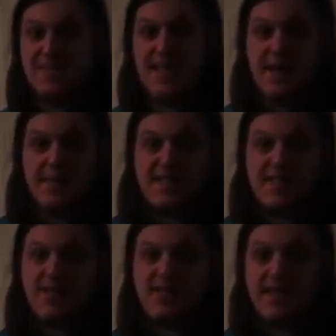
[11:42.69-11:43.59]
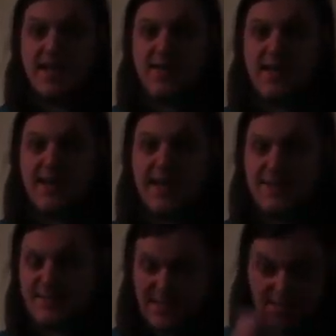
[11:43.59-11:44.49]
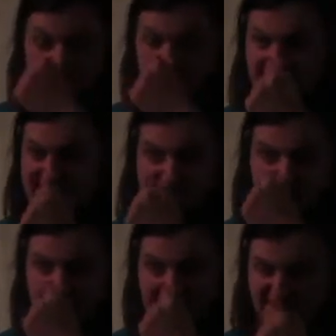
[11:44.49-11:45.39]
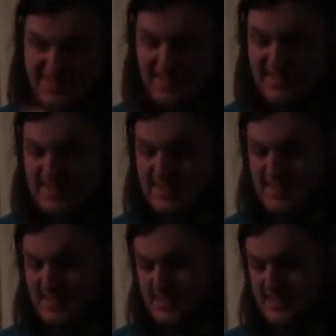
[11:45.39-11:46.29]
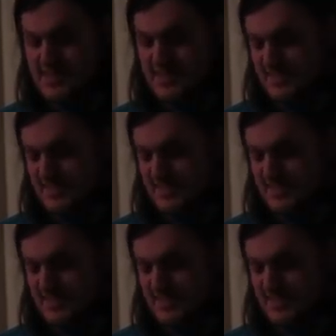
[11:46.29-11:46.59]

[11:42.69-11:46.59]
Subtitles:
and I'm dealing with that right now. And it's very itchy, and it just